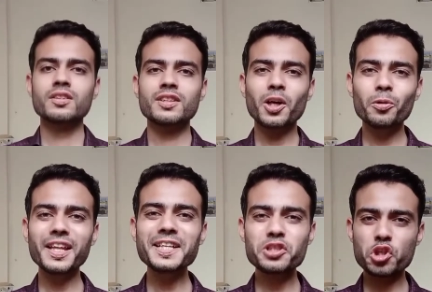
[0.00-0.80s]
Now
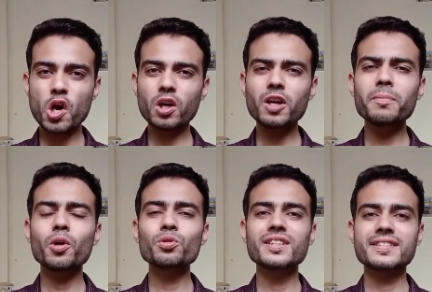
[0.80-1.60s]
let's talk
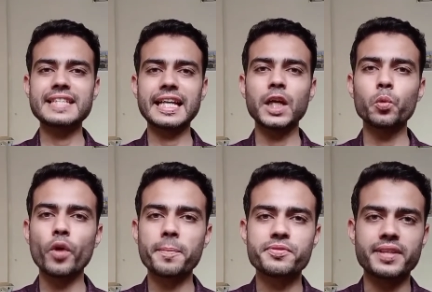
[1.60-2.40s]
about the second
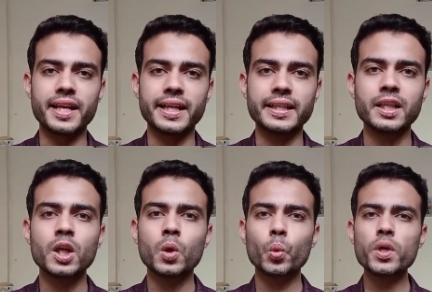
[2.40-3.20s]
website,
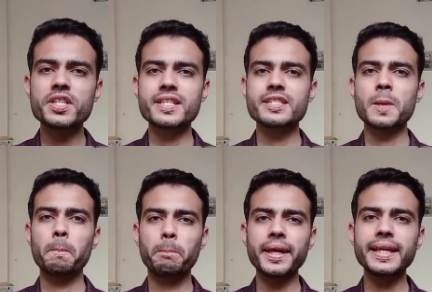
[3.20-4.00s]
which is
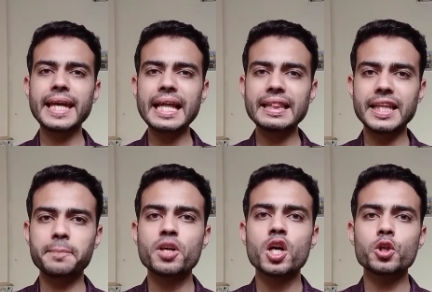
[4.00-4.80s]

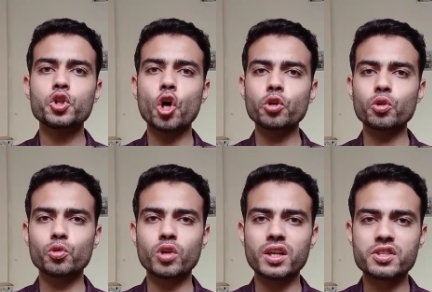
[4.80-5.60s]

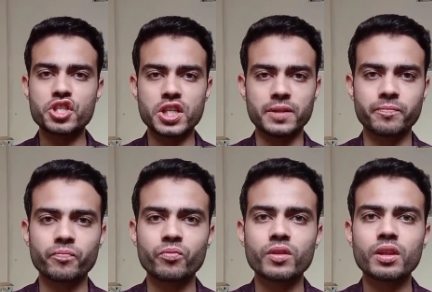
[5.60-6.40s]
pklib.org.
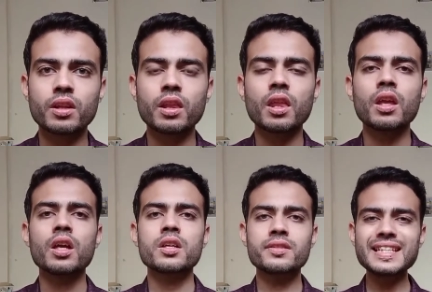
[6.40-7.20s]

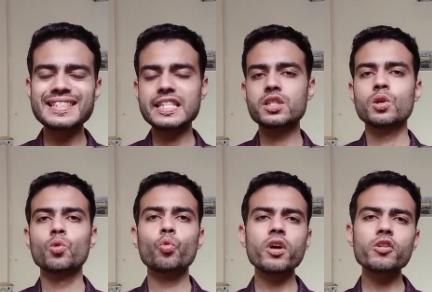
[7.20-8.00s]
This is
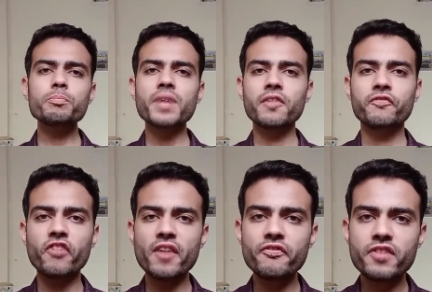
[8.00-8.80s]
one of my
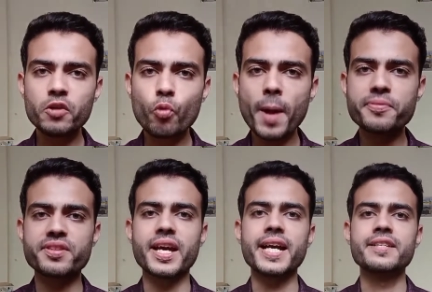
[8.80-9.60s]
favorite
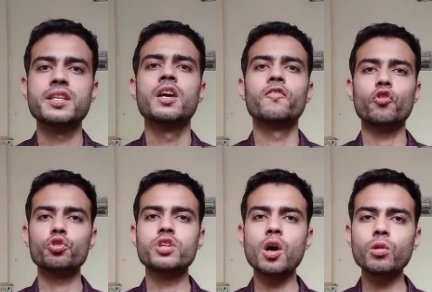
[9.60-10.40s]
websites for
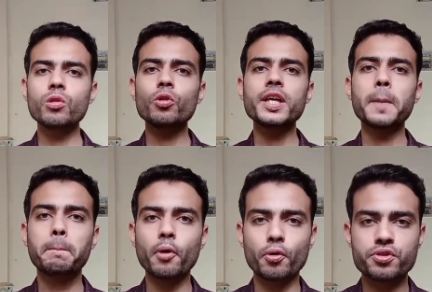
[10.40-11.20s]
downloading
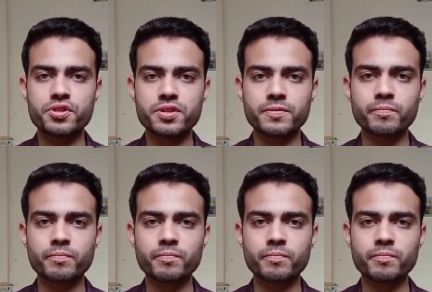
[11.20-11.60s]
books.